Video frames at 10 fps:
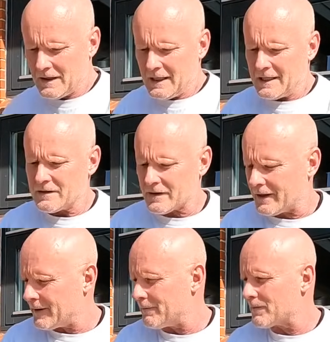it's
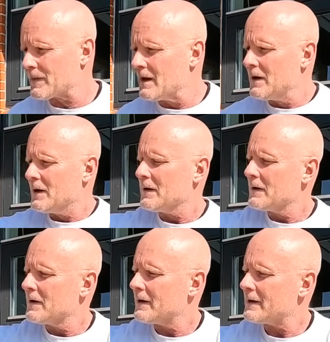time
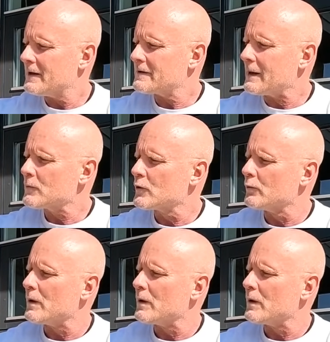to